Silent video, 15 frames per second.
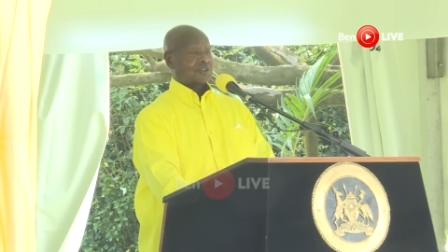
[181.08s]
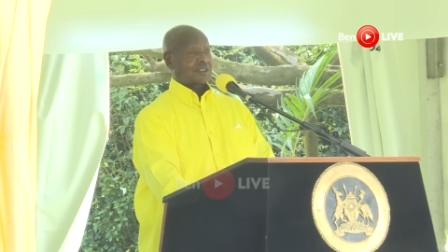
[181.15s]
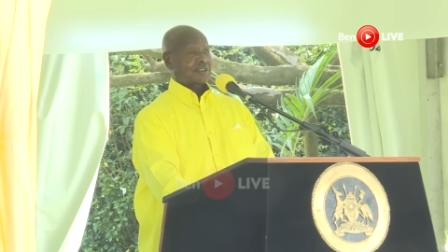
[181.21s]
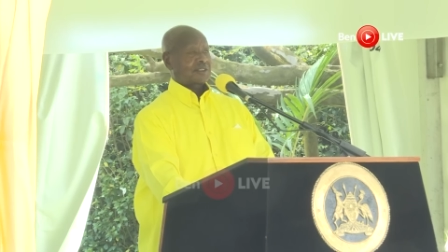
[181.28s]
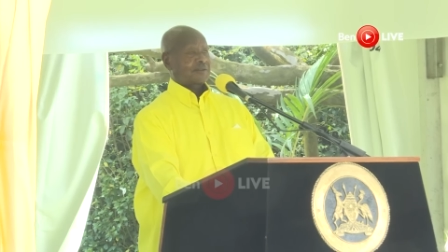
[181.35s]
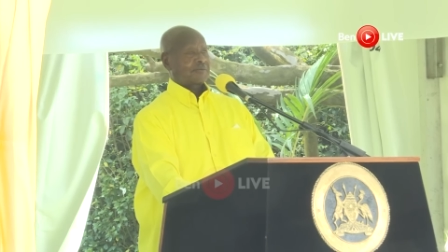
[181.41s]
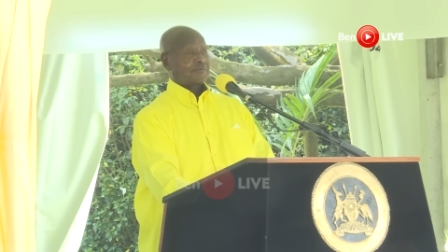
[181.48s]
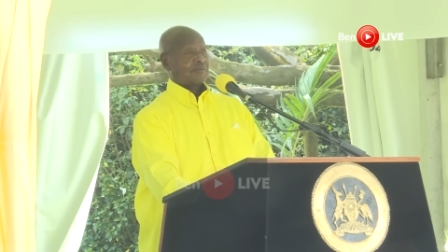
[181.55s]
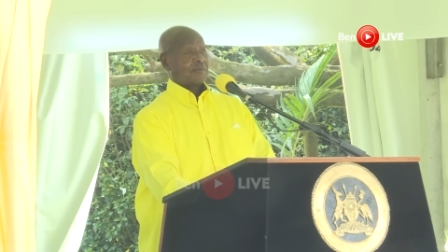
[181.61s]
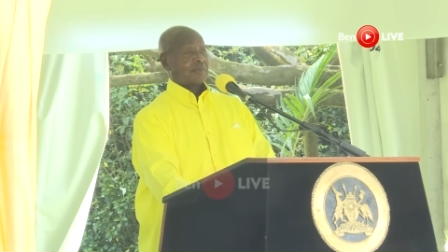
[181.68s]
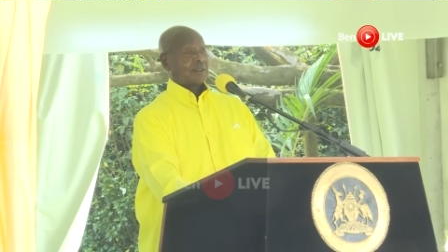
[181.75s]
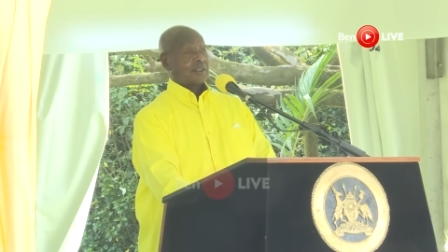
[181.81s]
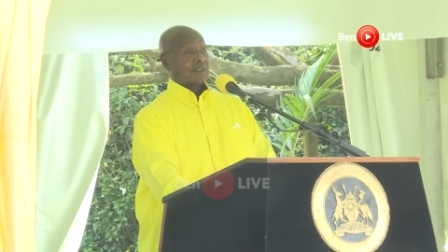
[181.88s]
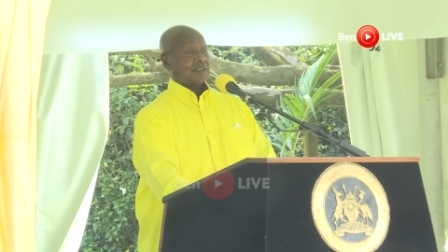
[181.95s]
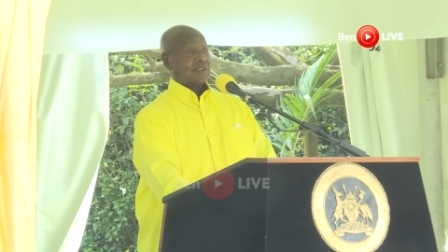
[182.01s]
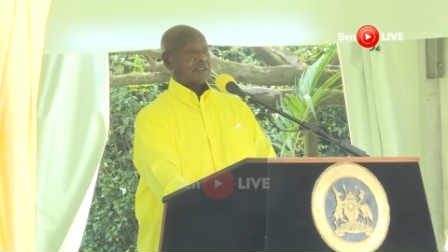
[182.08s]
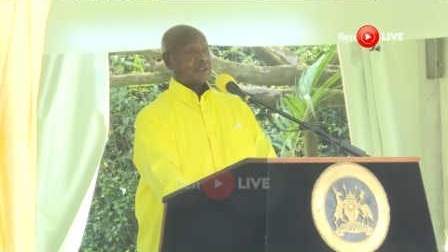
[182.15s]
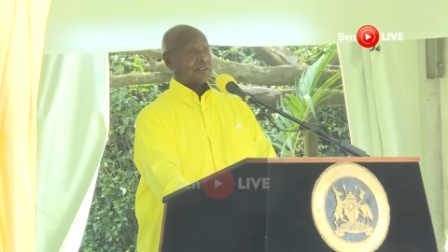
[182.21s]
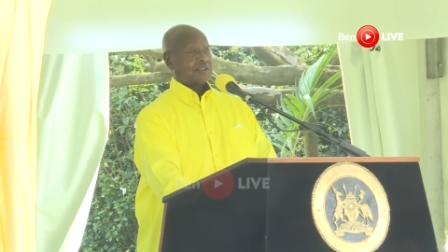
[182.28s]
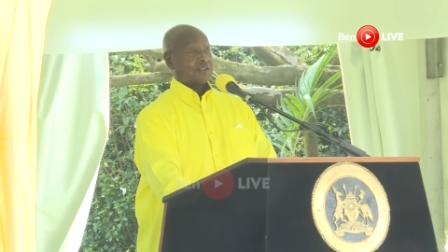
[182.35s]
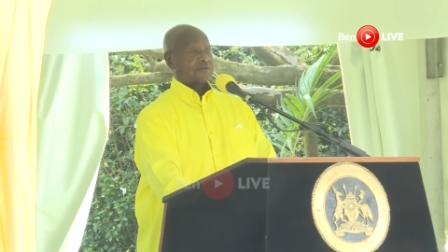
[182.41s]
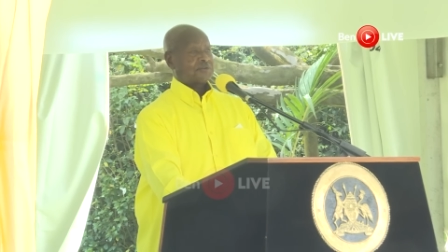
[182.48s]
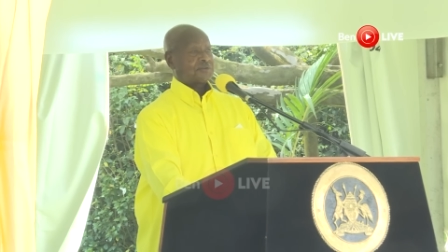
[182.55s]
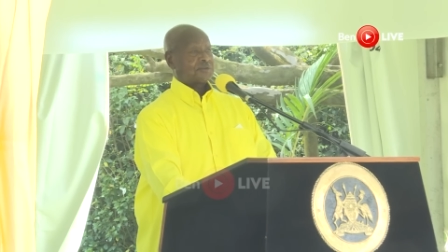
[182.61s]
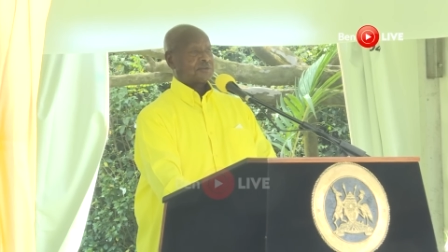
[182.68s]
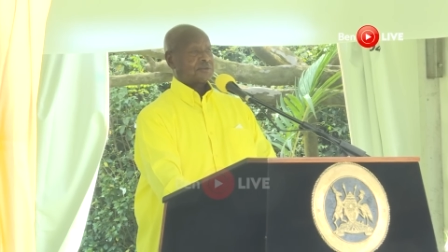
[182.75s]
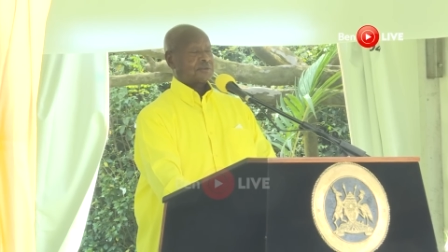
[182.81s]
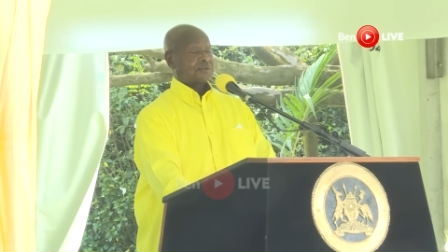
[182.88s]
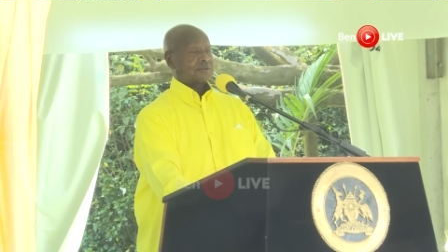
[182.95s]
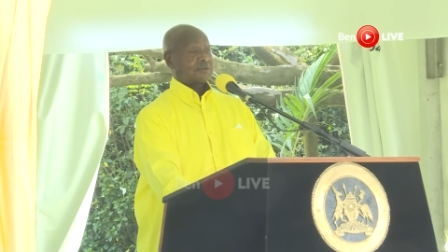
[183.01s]
that ADF
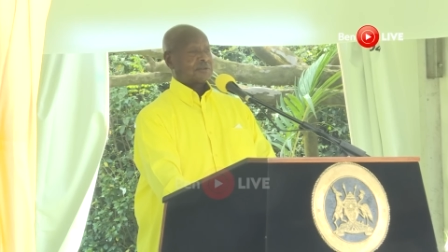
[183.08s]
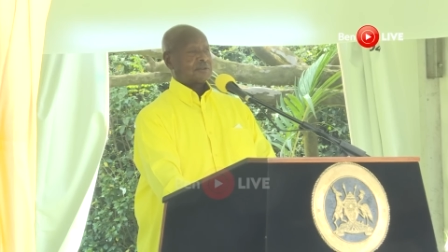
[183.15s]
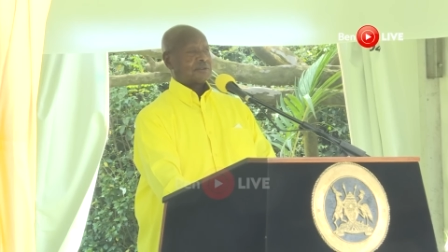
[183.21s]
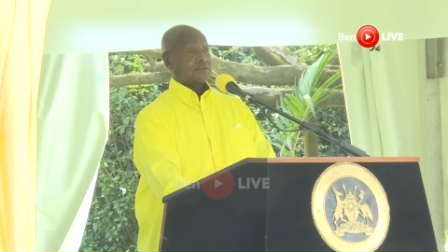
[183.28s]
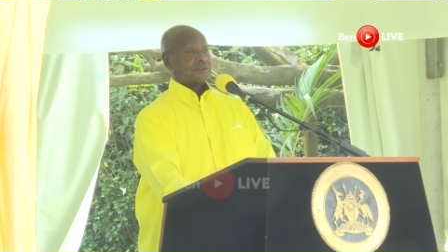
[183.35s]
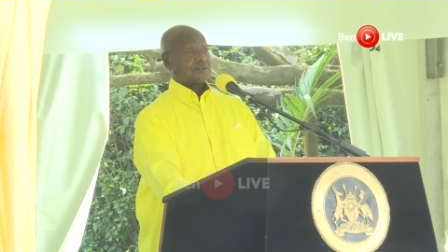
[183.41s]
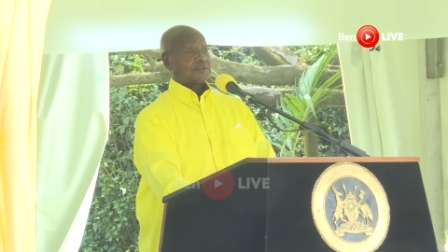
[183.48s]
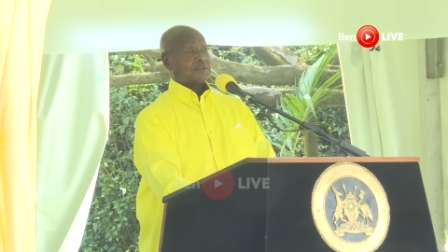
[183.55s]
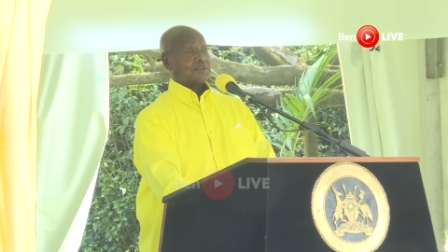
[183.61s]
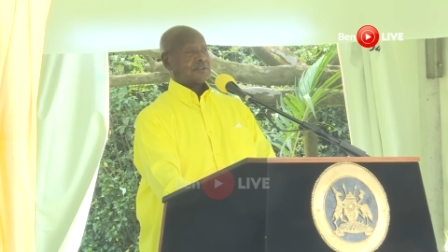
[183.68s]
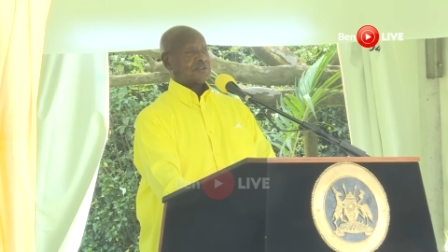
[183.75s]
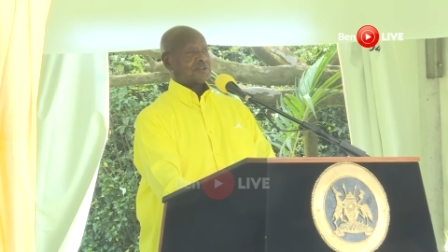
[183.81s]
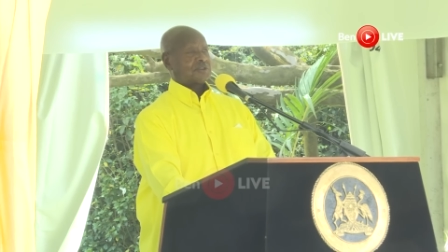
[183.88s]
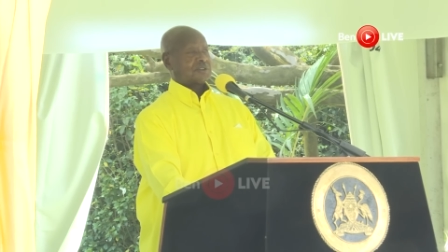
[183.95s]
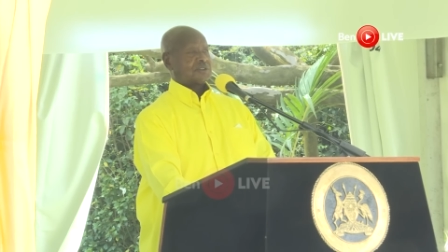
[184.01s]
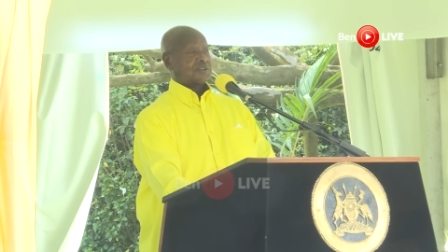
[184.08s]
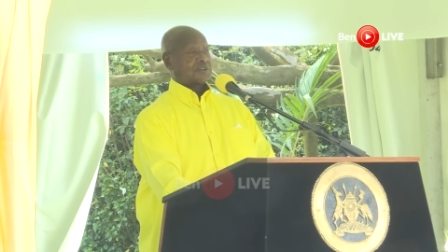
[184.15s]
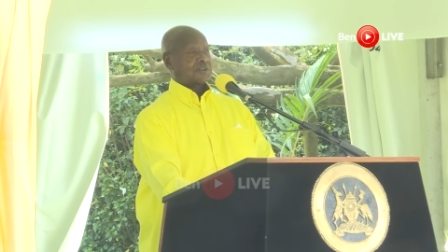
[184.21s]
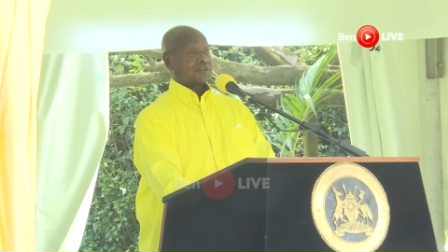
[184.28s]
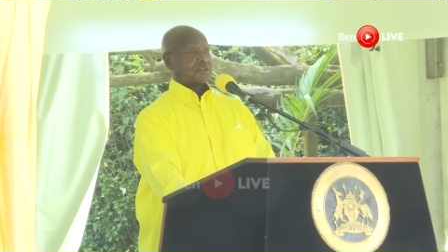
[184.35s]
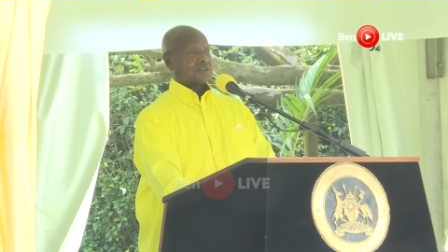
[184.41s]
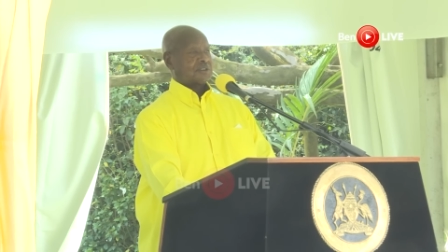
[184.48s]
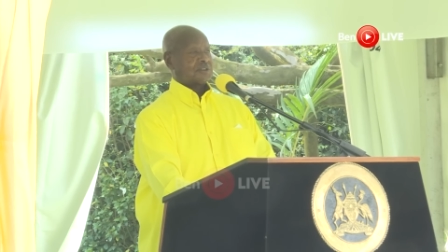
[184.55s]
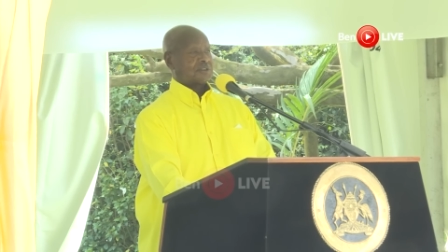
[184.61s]
is